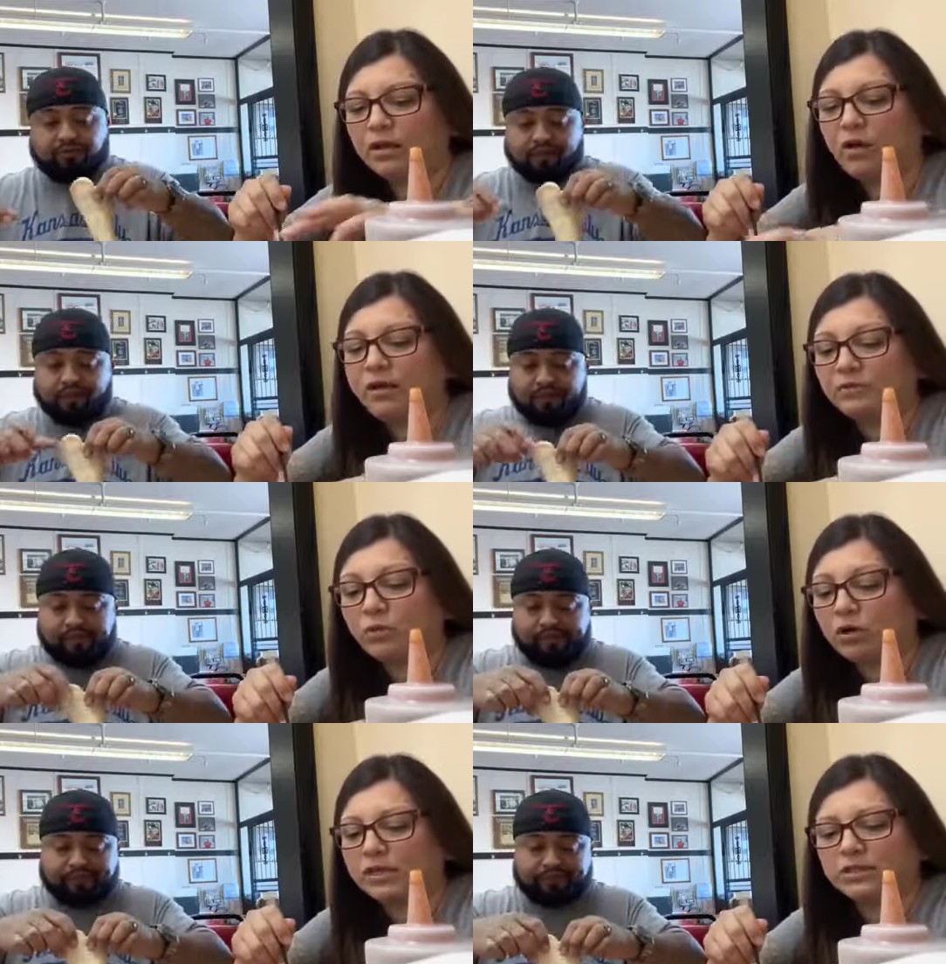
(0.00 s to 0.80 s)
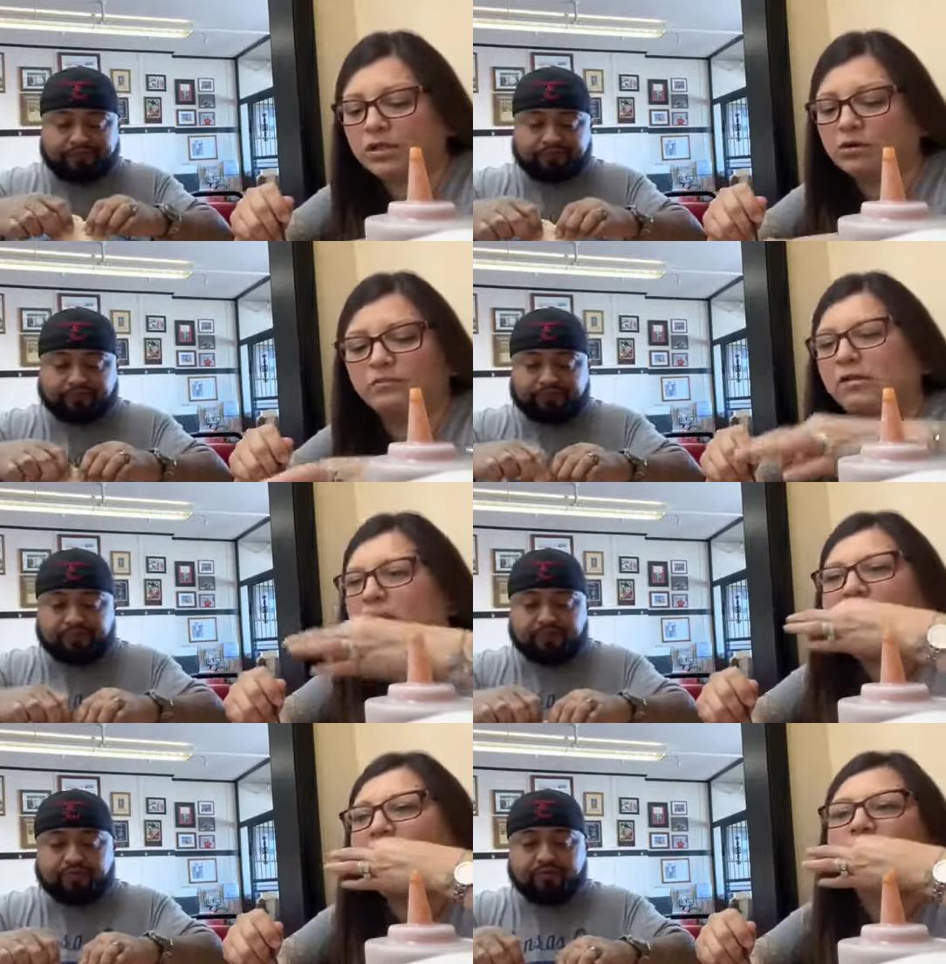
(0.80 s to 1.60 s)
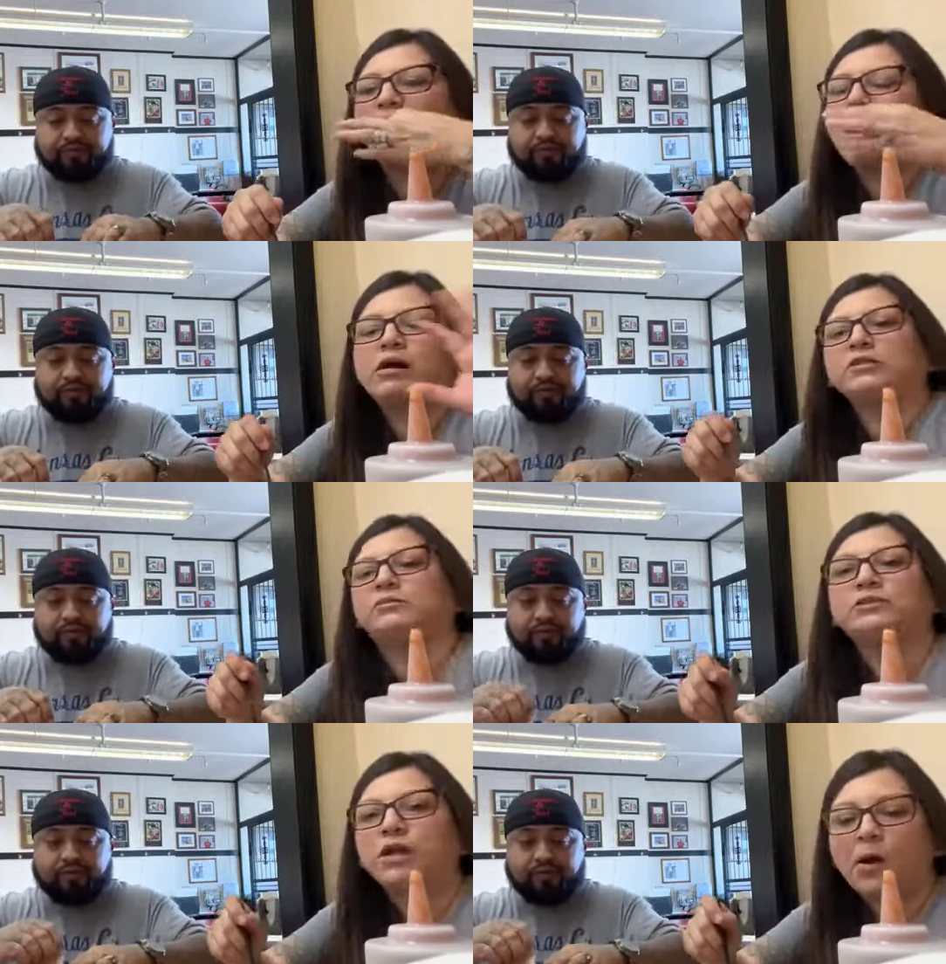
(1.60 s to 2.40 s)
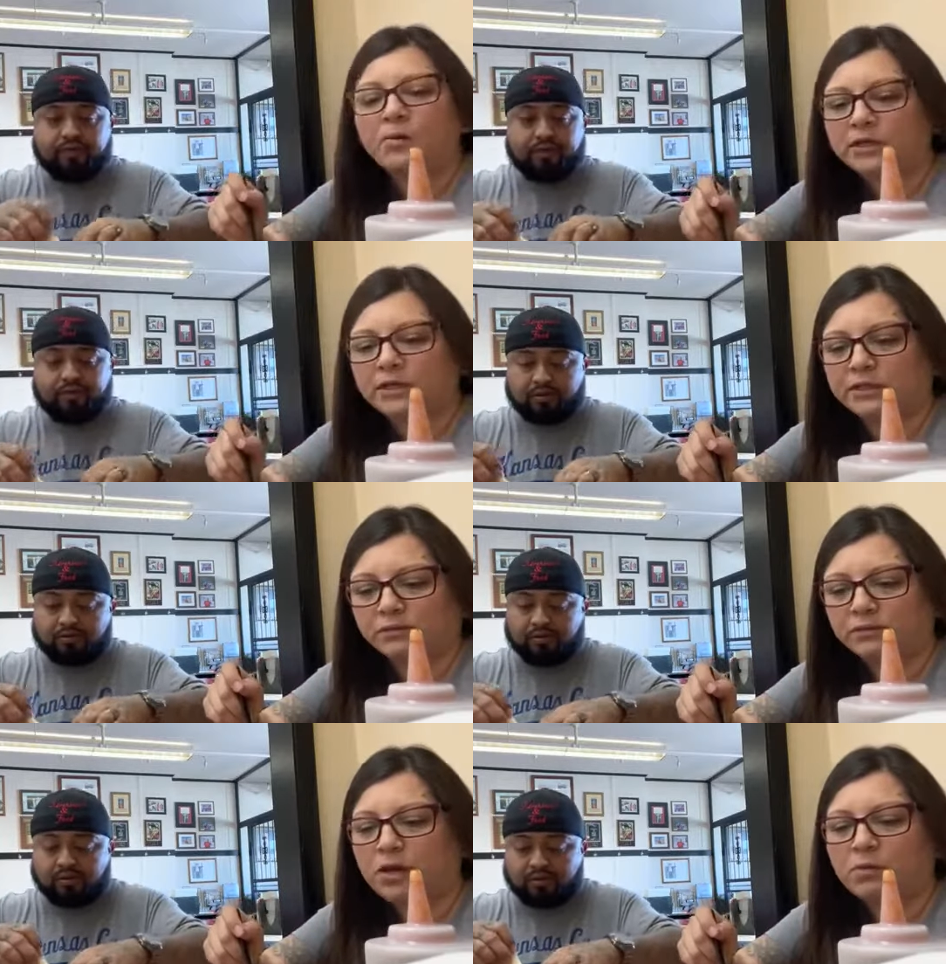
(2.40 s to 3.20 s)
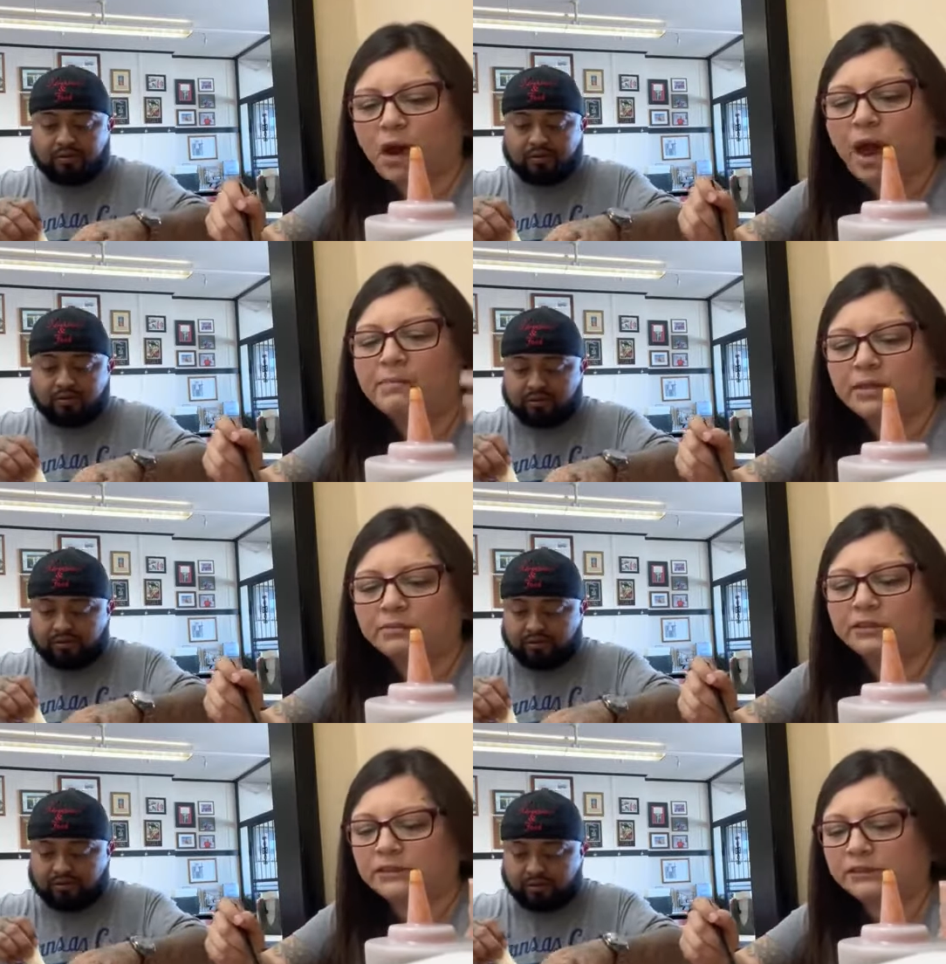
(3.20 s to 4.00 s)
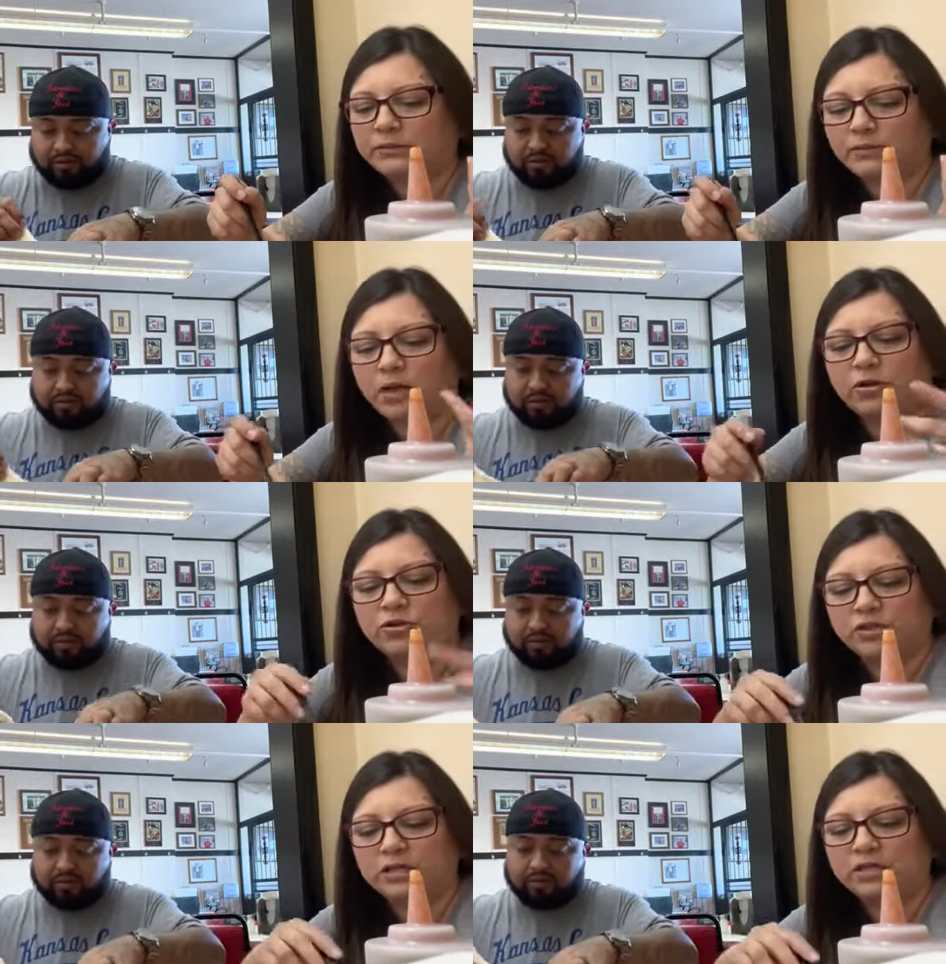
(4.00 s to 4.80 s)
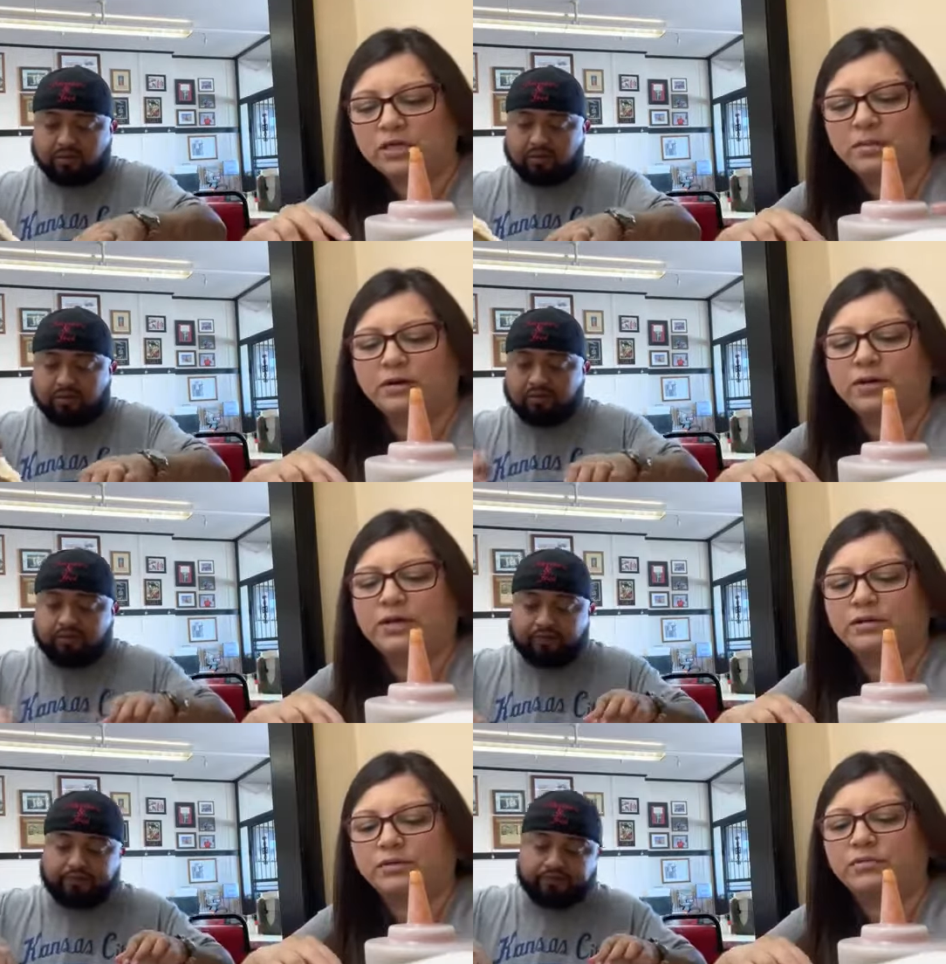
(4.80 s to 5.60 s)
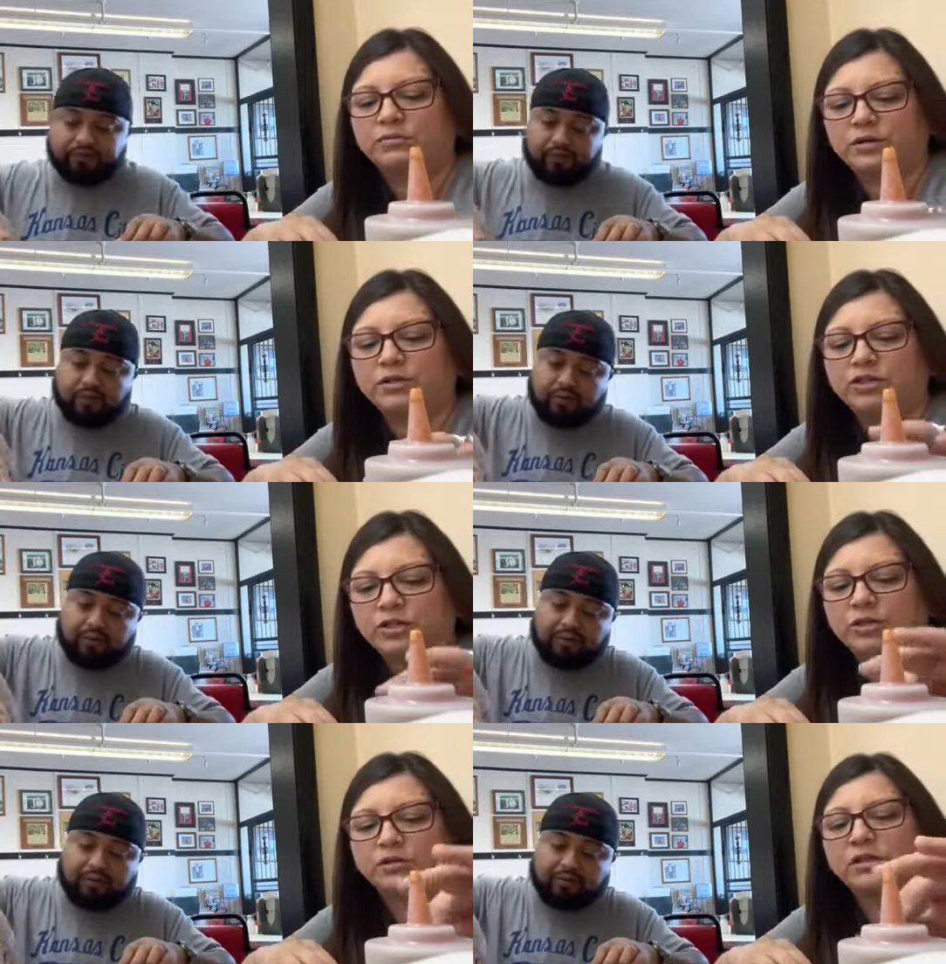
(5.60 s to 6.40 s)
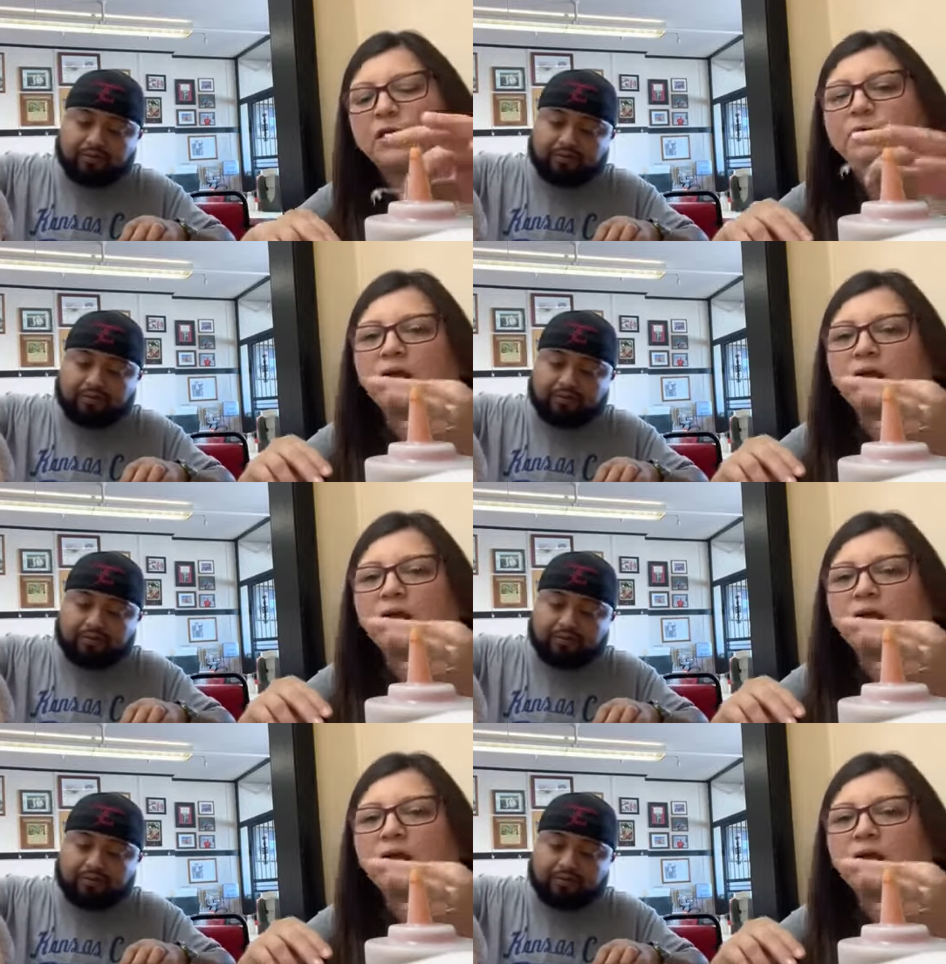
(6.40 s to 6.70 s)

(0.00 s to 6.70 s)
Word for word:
Speaker 1: I'll have to work. I said, no, you're not working. We were, I'm coming in, your son's getting married, we're gonna chill. Like,